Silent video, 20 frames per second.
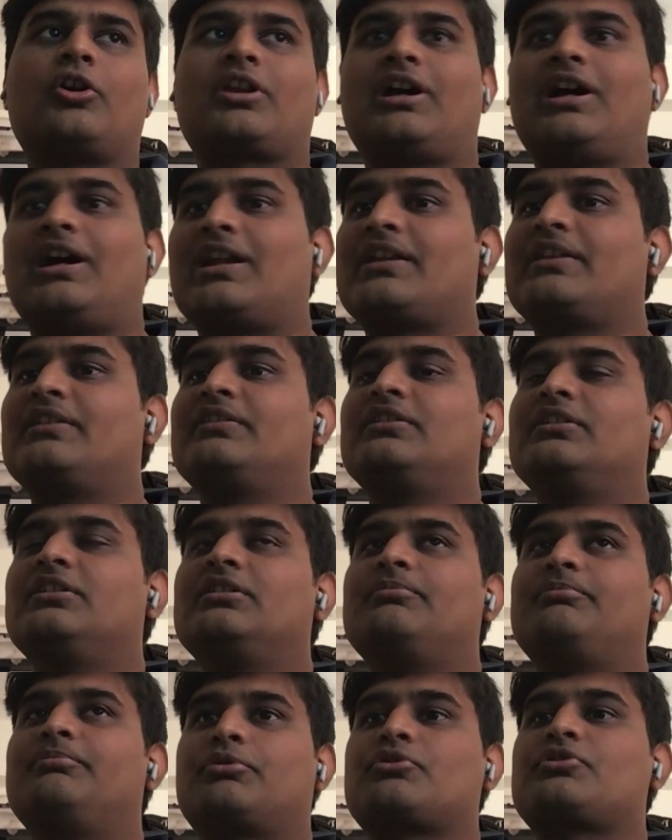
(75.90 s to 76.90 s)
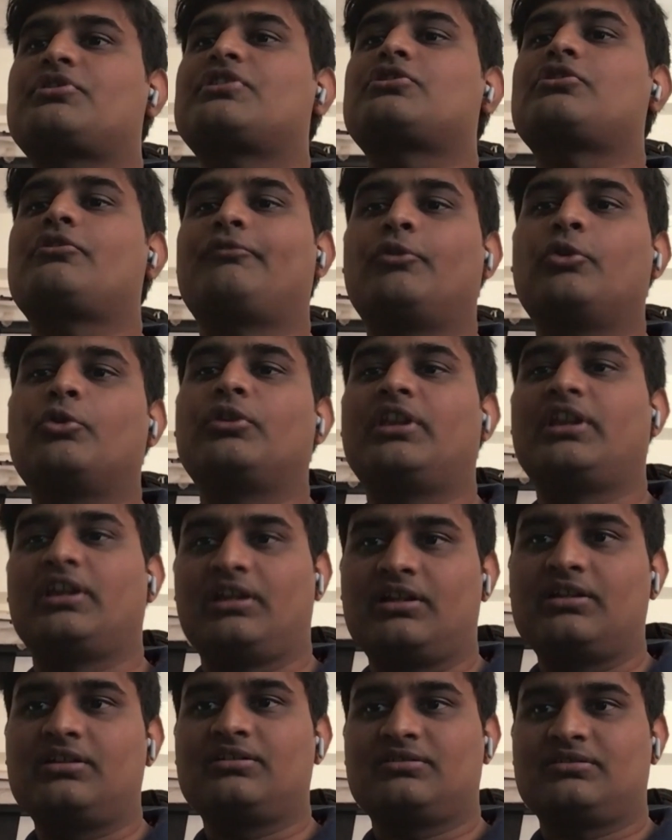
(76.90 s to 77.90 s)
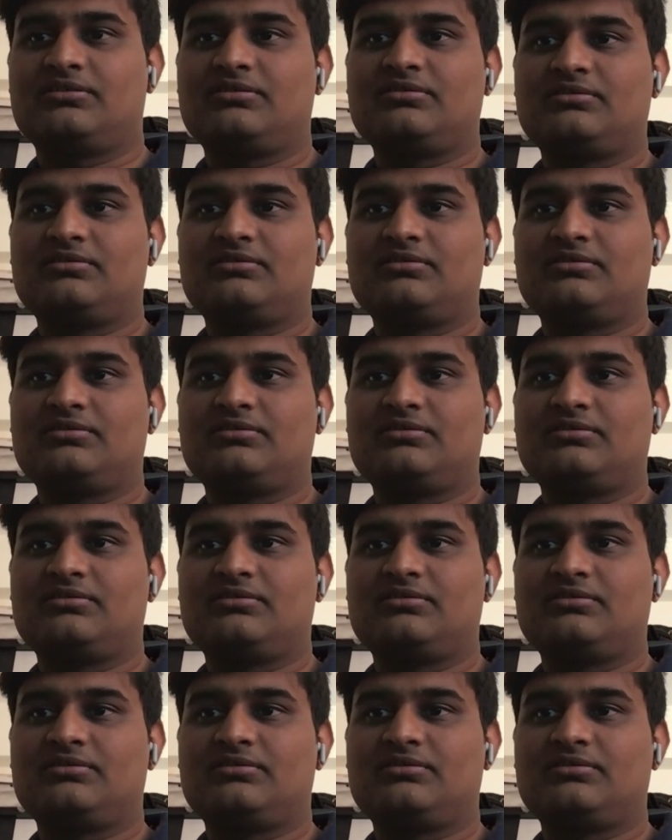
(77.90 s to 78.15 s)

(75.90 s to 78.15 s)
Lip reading: or are in the process of owning,